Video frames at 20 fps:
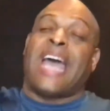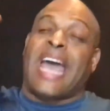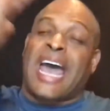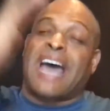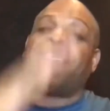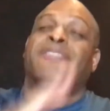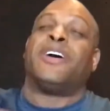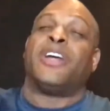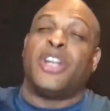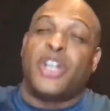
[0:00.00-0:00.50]
to
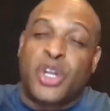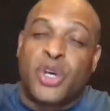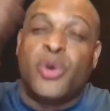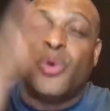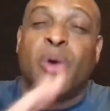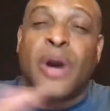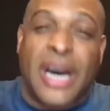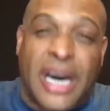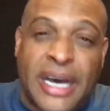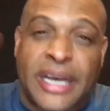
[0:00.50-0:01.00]
have a
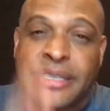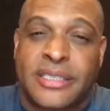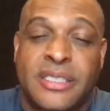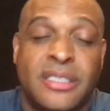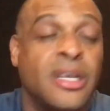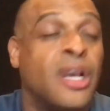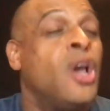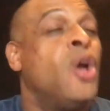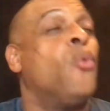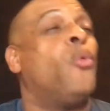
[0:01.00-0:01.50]
new
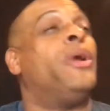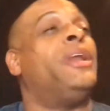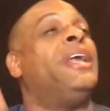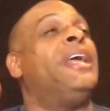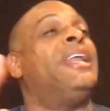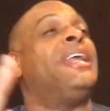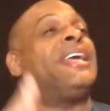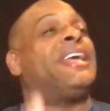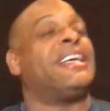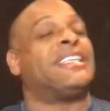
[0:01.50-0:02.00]
us. We
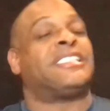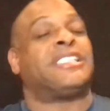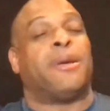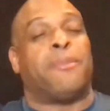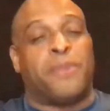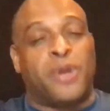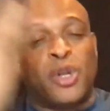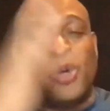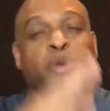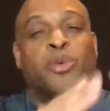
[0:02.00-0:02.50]
need to get
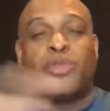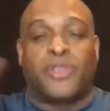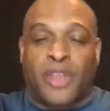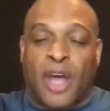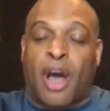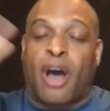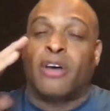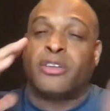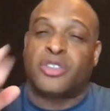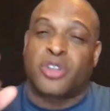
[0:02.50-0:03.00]
some new
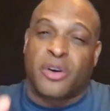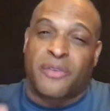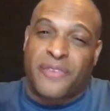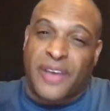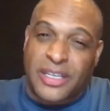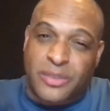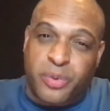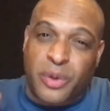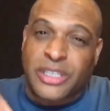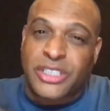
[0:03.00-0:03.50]
thoughts. So if
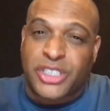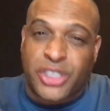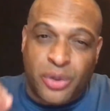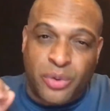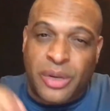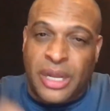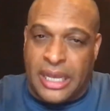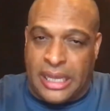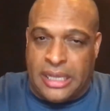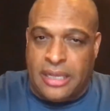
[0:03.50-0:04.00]
that's what
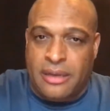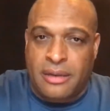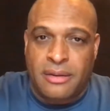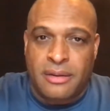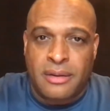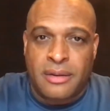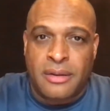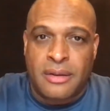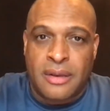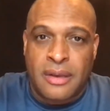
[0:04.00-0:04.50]
you need,
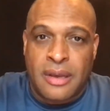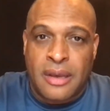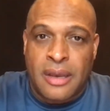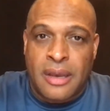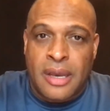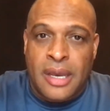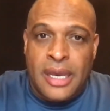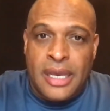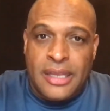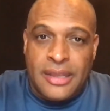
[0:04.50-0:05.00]

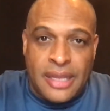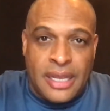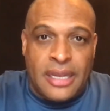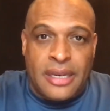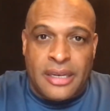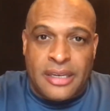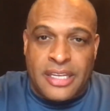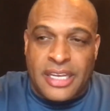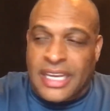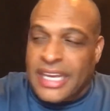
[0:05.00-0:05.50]

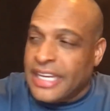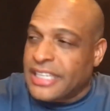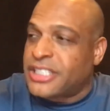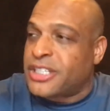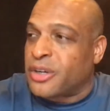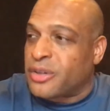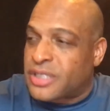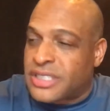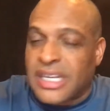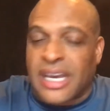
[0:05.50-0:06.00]
then to
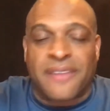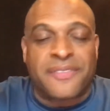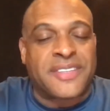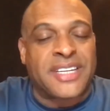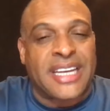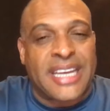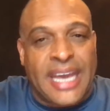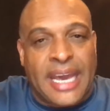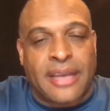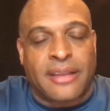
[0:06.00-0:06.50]
get yourself
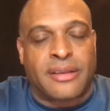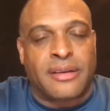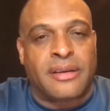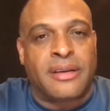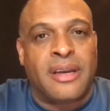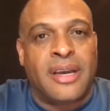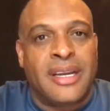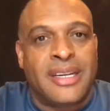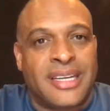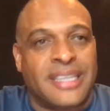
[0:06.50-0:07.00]

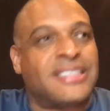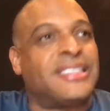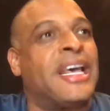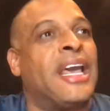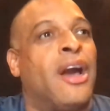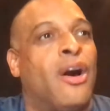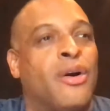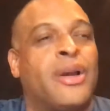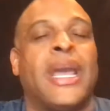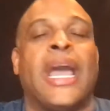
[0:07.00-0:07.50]
together to
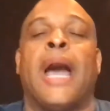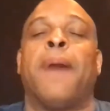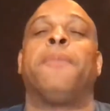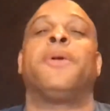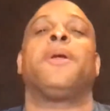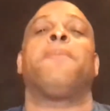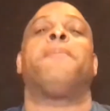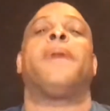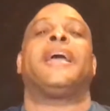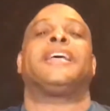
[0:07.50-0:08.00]
say, okay, I'm
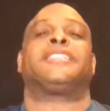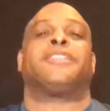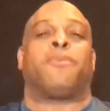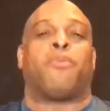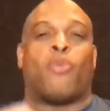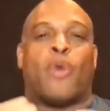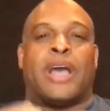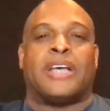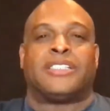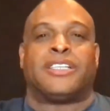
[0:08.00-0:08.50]
going to make
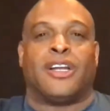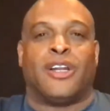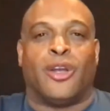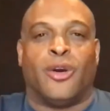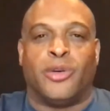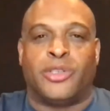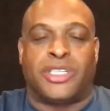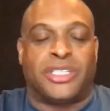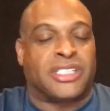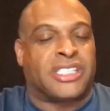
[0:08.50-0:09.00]
some
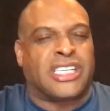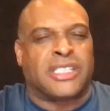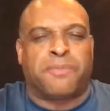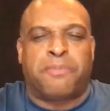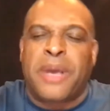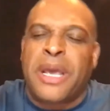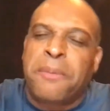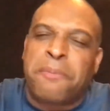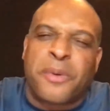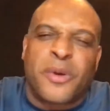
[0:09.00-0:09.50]
resolutions, because
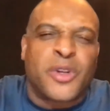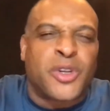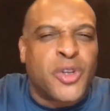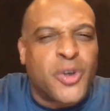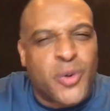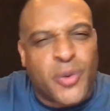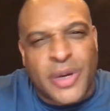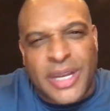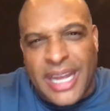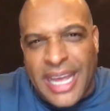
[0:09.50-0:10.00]
people
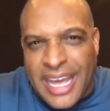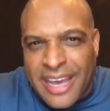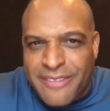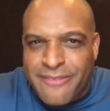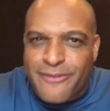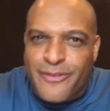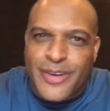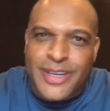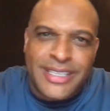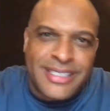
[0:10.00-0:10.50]
do it
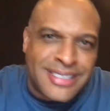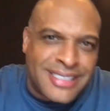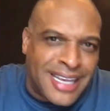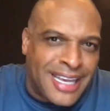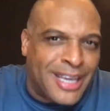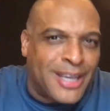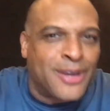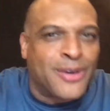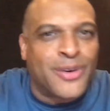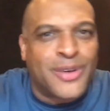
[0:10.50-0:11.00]
every
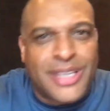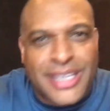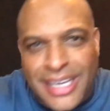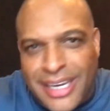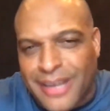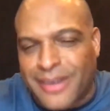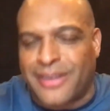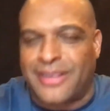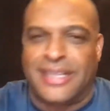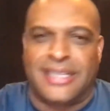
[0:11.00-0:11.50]
single
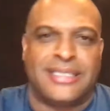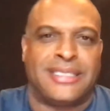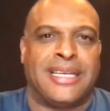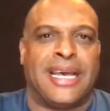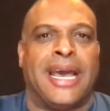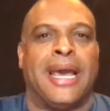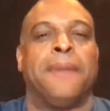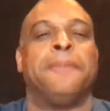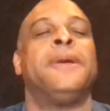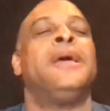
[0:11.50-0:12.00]
year this
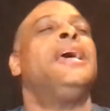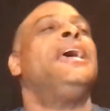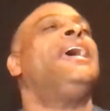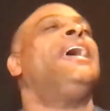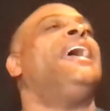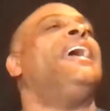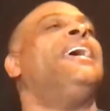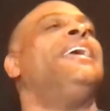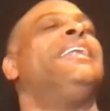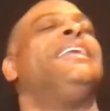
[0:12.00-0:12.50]
time.
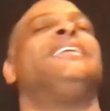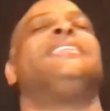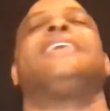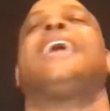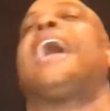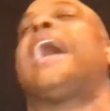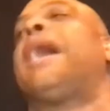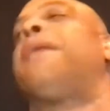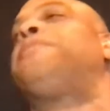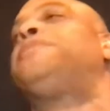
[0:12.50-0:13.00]
It
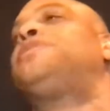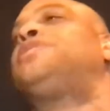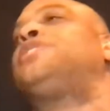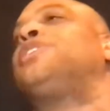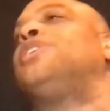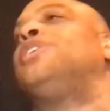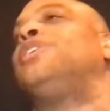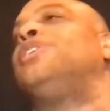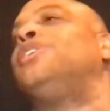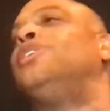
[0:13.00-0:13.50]
is
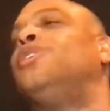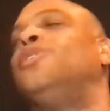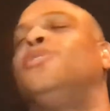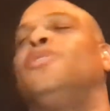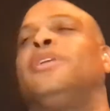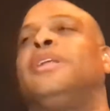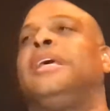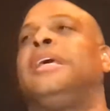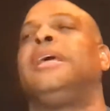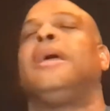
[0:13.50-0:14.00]

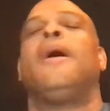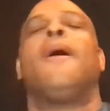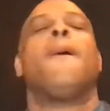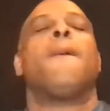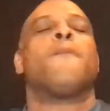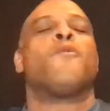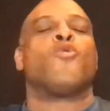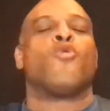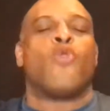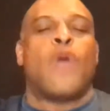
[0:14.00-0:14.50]
absolutely
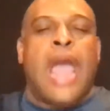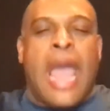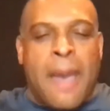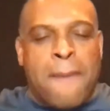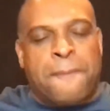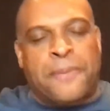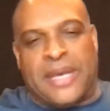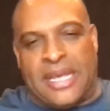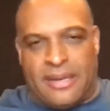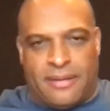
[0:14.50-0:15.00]

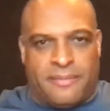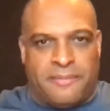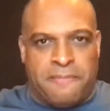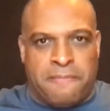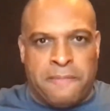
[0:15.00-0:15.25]
rampant.